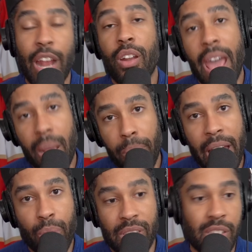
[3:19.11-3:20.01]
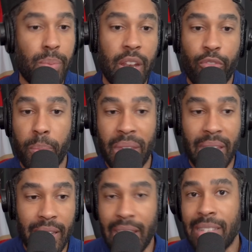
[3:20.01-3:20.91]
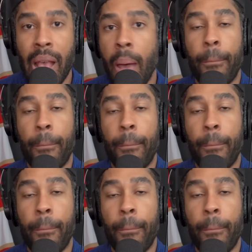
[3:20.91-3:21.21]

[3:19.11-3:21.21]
Aaron Ekblad was suspended for PEDs.